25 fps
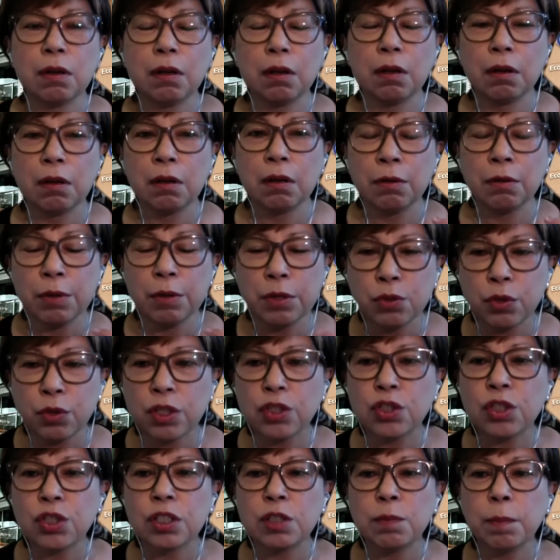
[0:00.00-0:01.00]

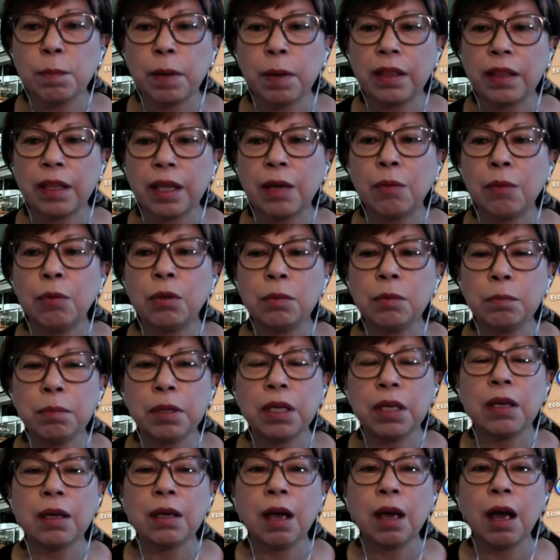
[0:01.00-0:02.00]
restrictions, but they will
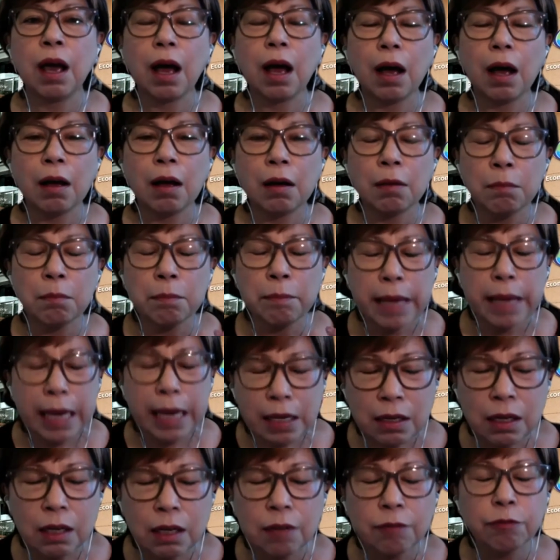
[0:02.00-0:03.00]
be
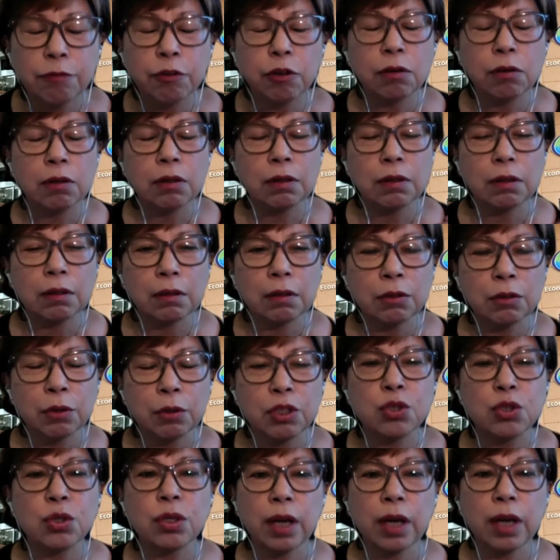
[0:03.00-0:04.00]
mainly to
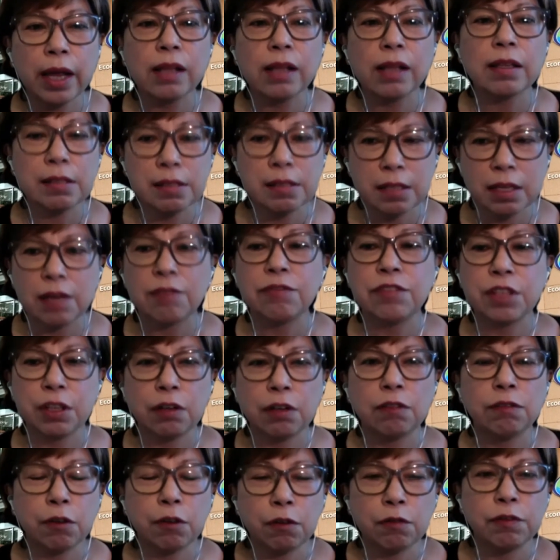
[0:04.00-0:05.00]
ensure health and safety
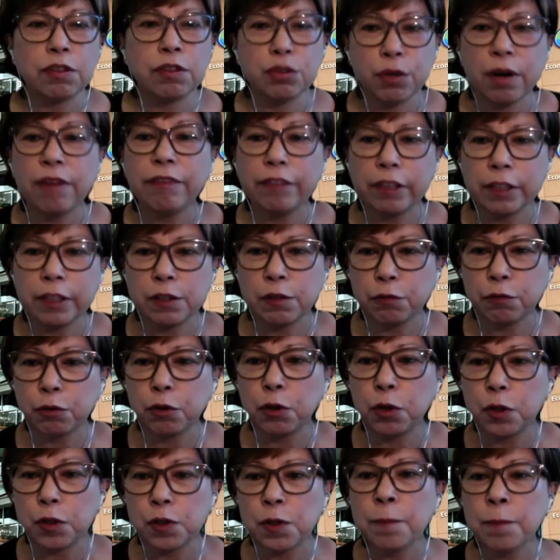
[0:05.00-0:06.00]
of the travelers, of
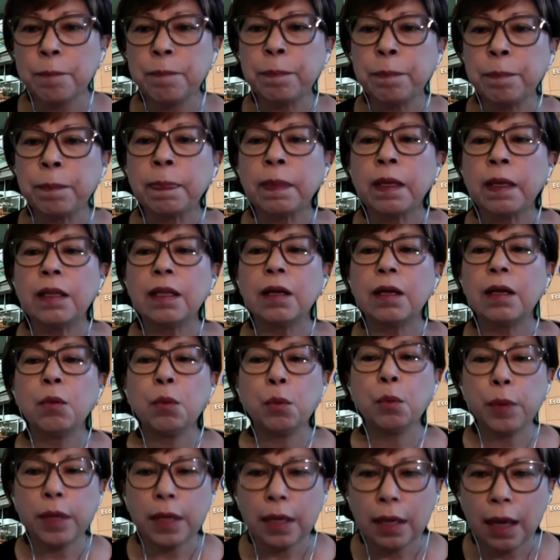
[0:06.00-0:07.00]
course. Now
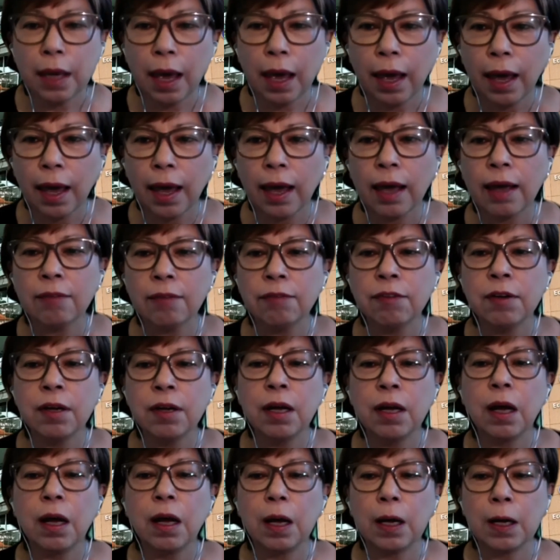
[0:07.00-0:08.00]
we have
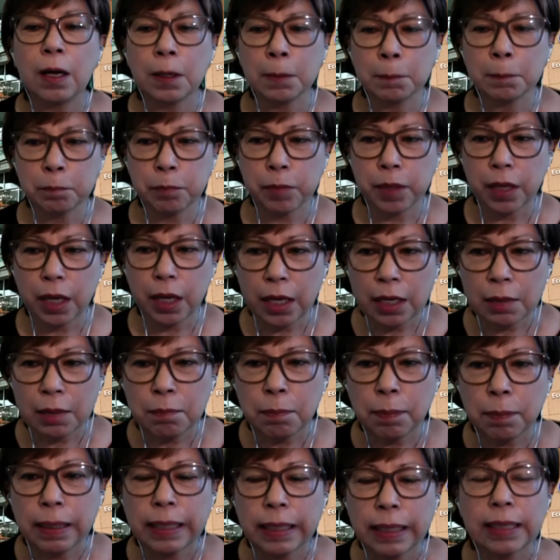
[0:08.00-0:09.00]
in
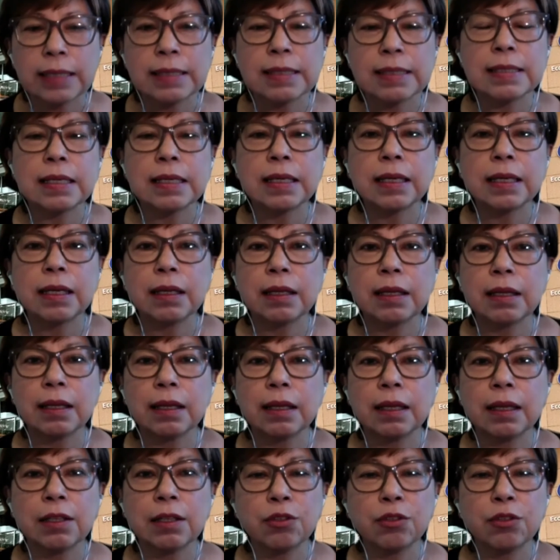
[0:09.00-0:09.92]
place the